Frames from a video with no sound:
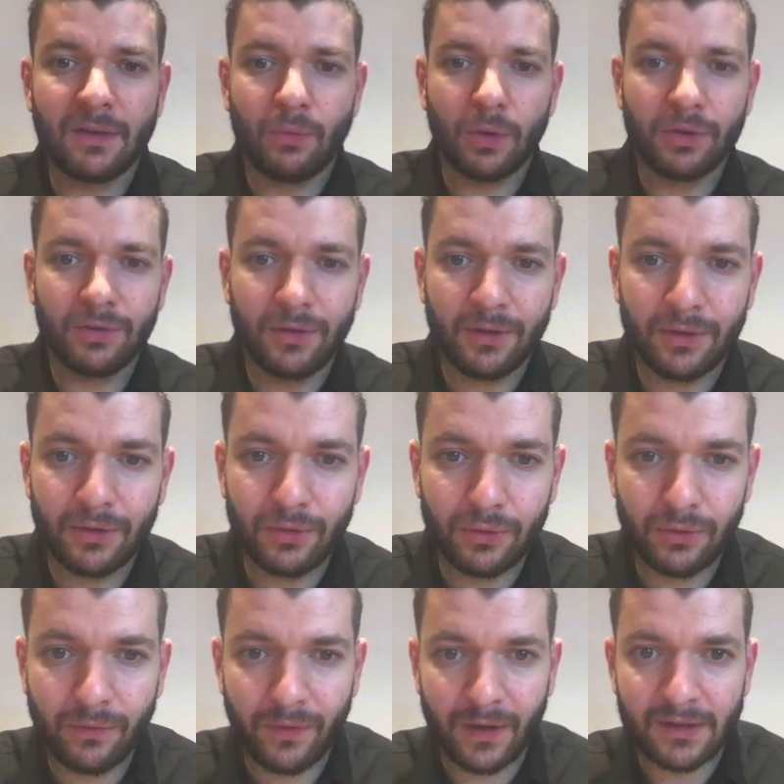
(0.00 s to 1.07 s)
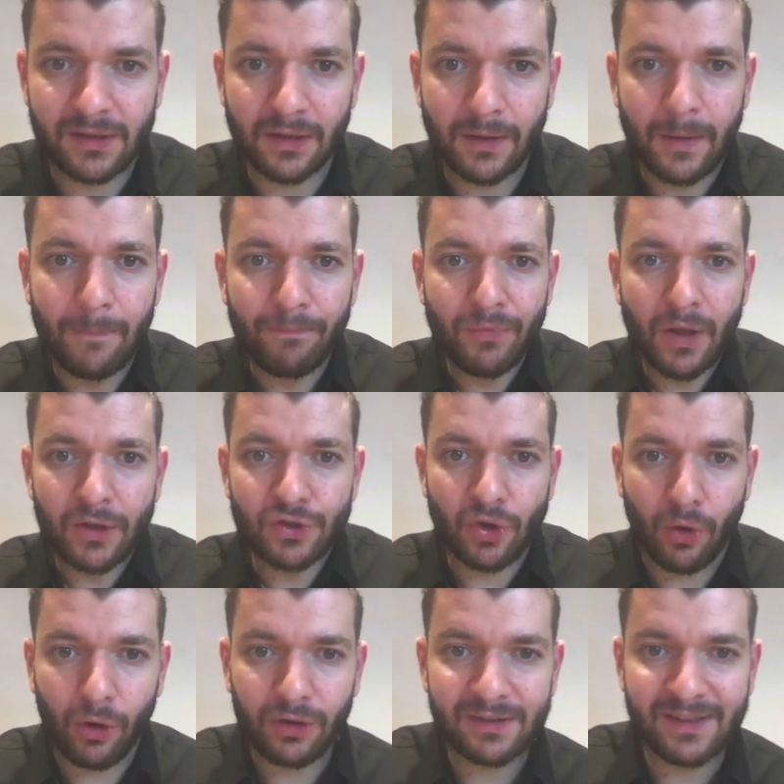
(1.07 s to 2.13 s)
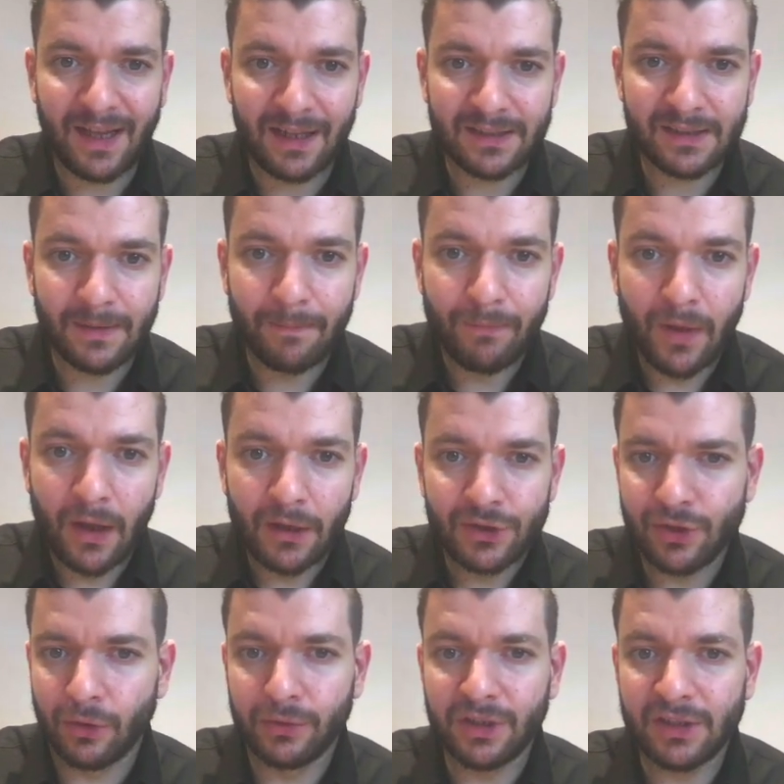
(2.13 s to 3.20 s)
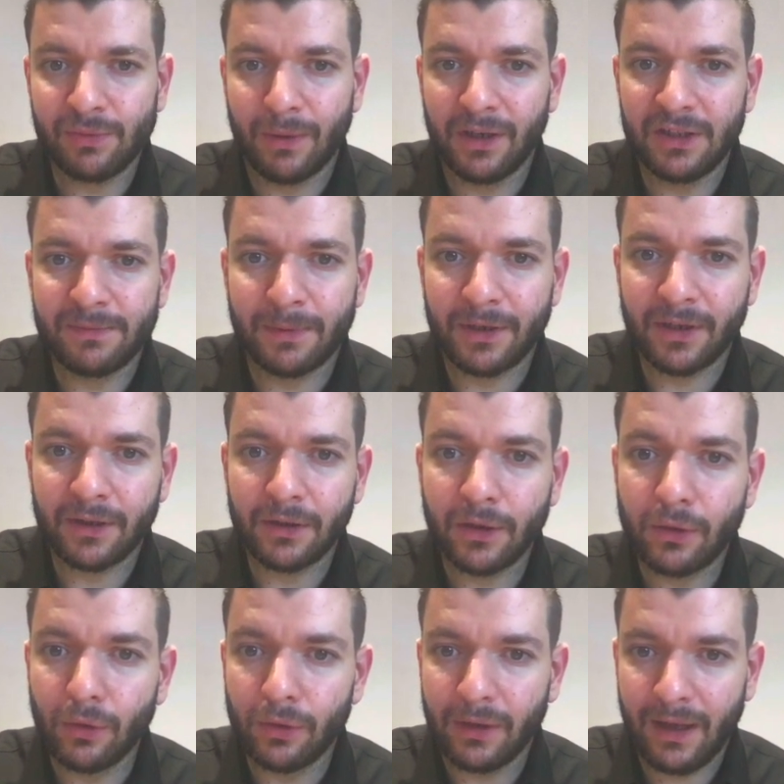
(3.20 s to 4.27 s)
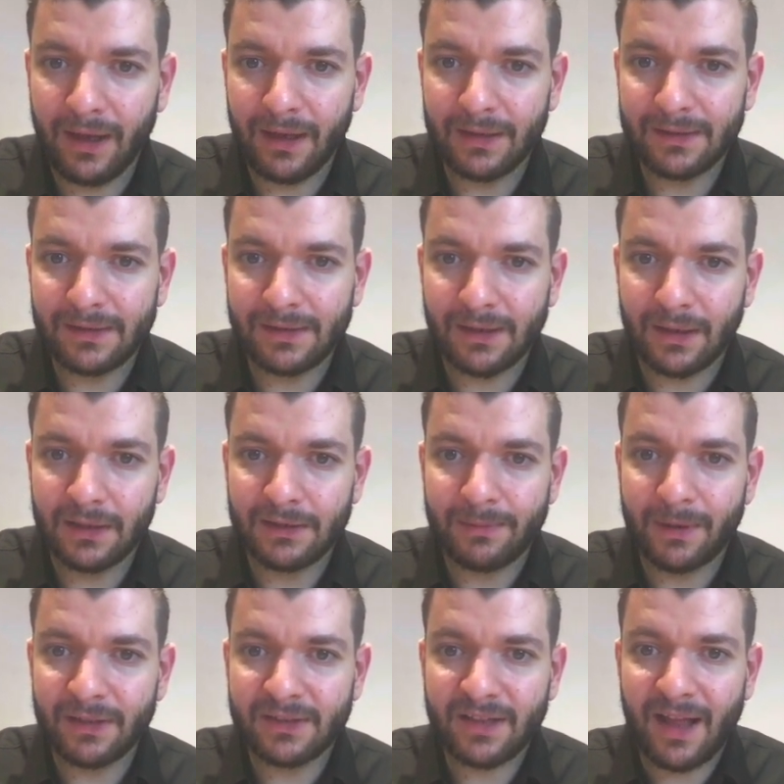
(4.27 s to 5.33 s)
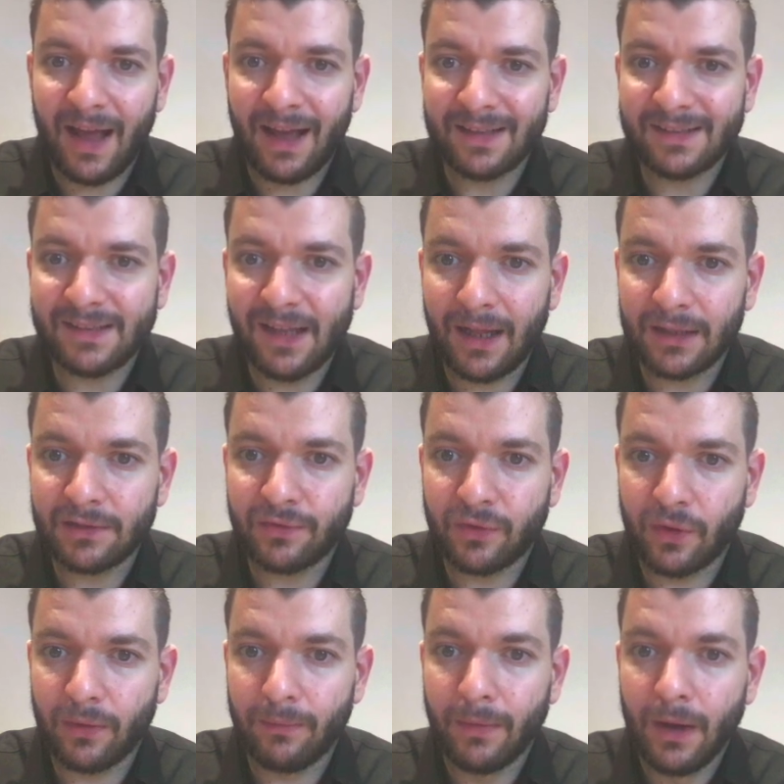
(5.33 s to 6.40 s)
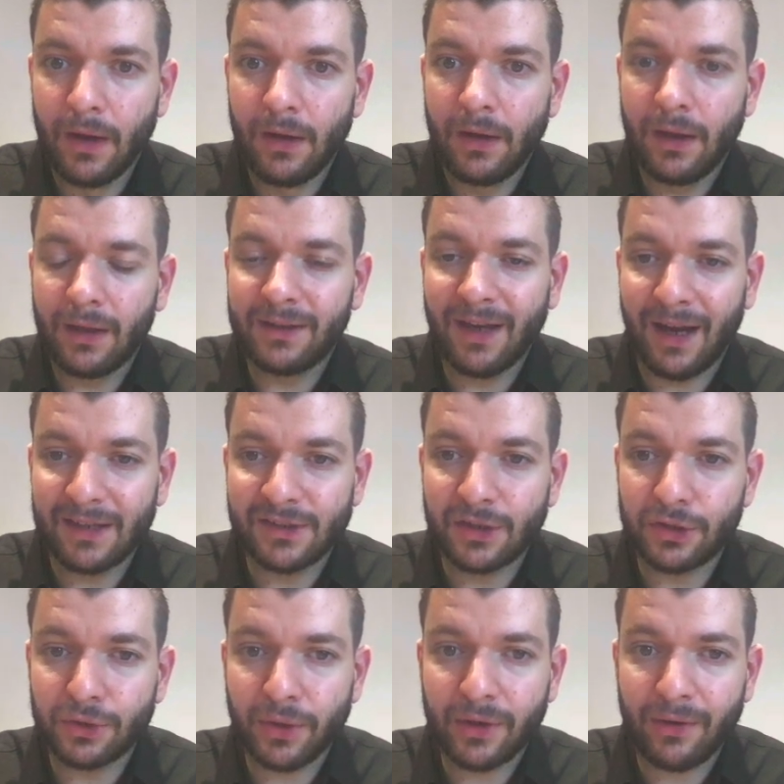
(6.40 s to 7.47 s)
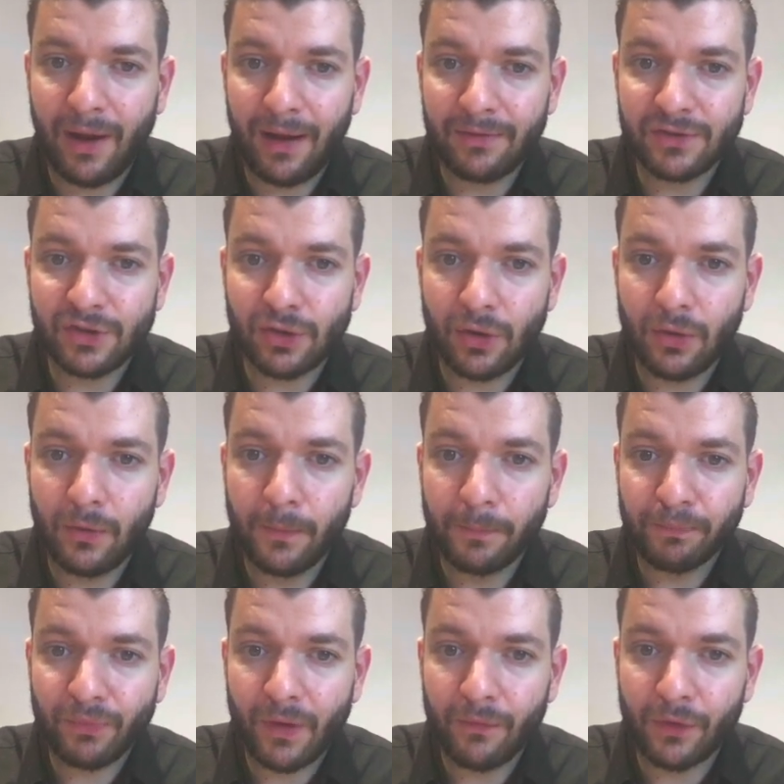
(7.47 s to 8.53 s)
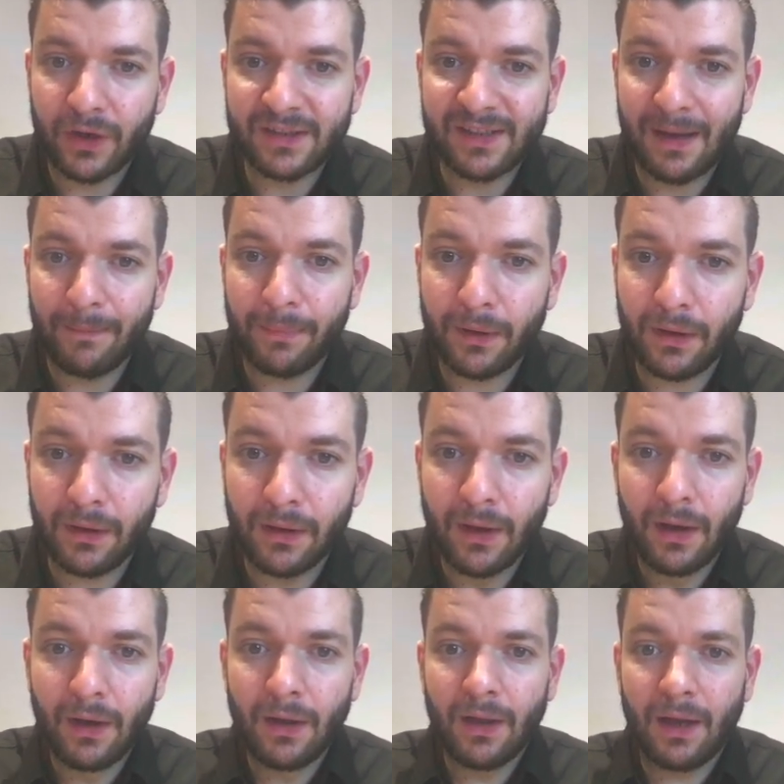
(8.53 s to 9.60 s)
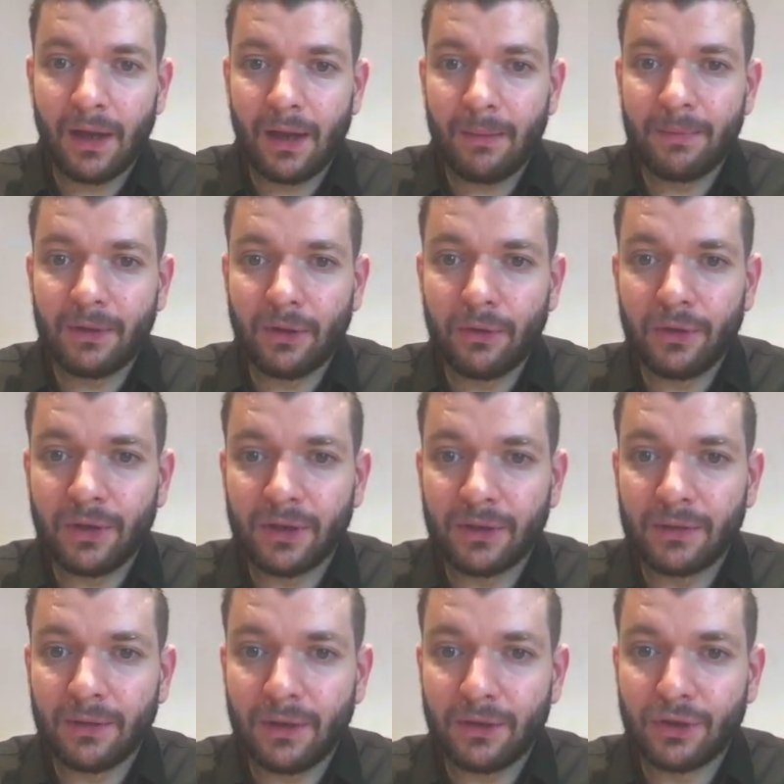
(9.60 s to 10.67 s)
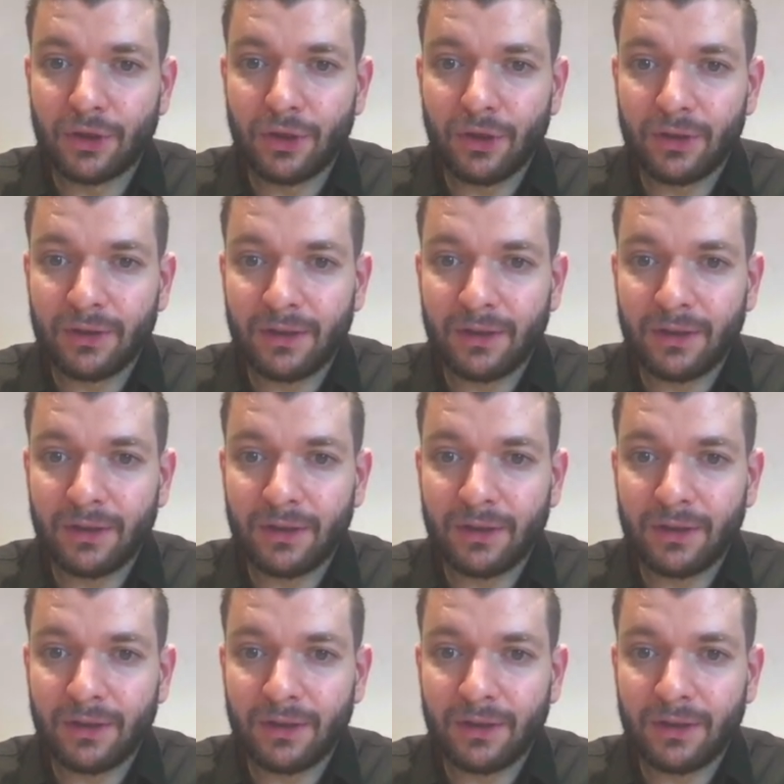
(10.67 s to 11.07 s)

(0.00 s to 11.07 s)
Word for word: what you need to do to fix it. So all stats. So this one is particularly cool as uh, it basically has stats from Uh, the other three graphs. So for example, uh, below you can turn on